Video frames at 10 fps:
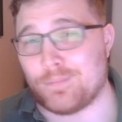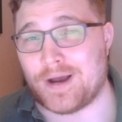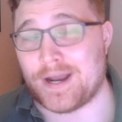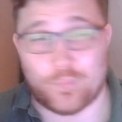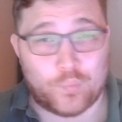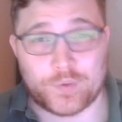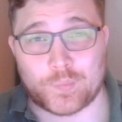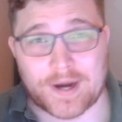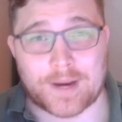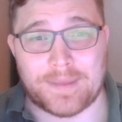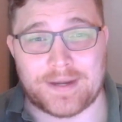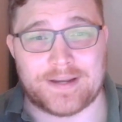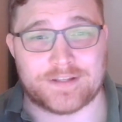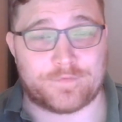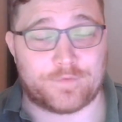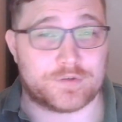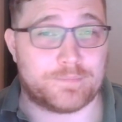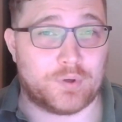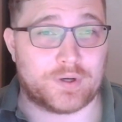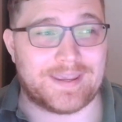would recommend it as a first
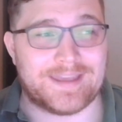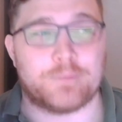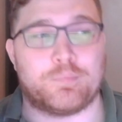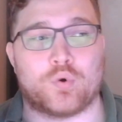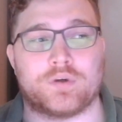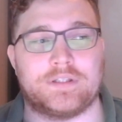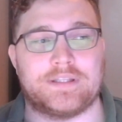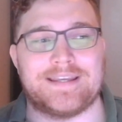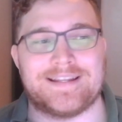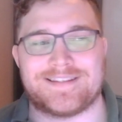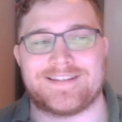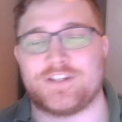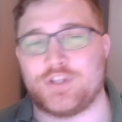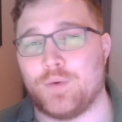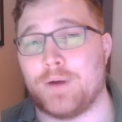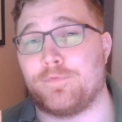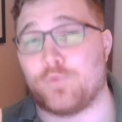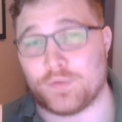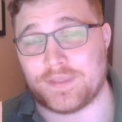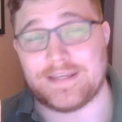book, and importantly, it sets you up
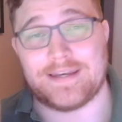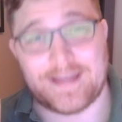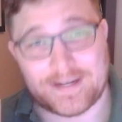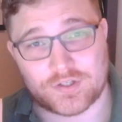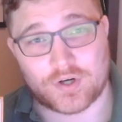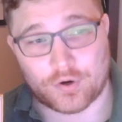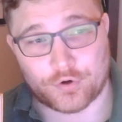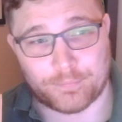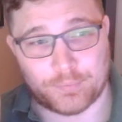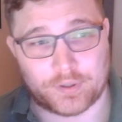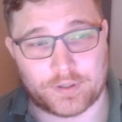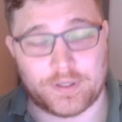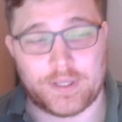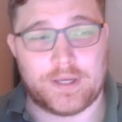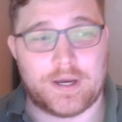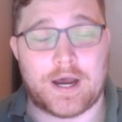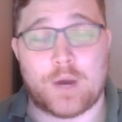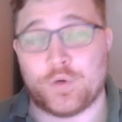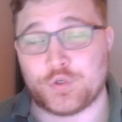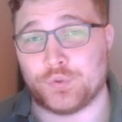for the next Kardar book,
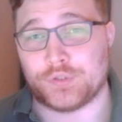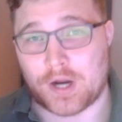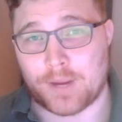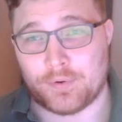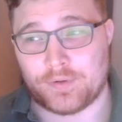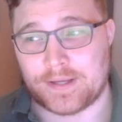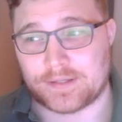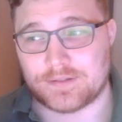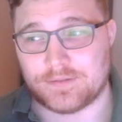which we'll talk about next.